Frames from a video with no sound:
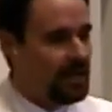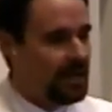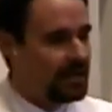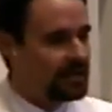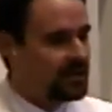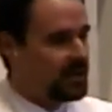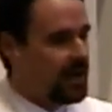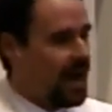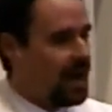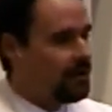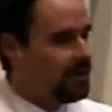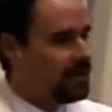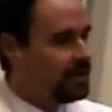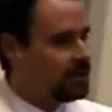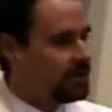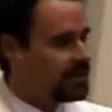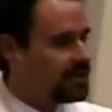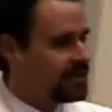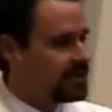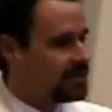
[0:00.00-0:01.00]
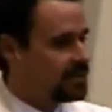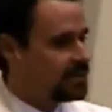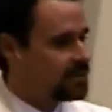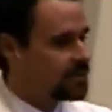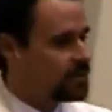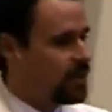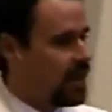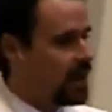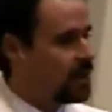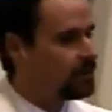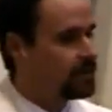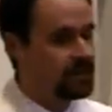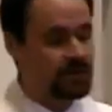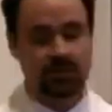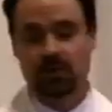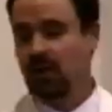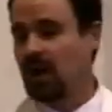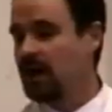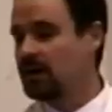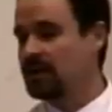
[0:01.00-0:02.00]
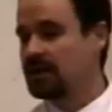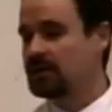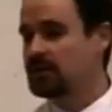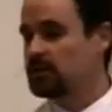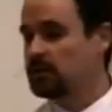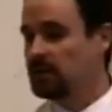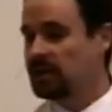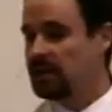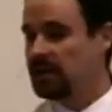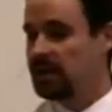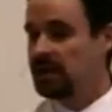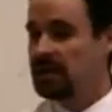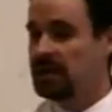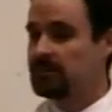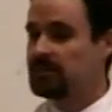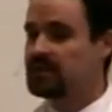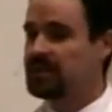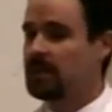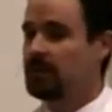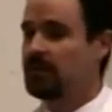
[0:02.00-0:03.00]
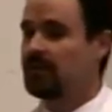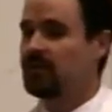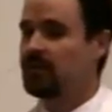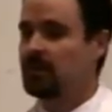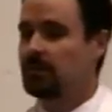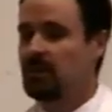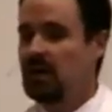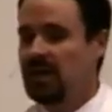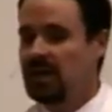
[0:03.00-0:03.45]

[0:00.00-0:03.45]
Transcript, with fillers: And so now he looks at this crowd, this crowd that's looking at him, some of them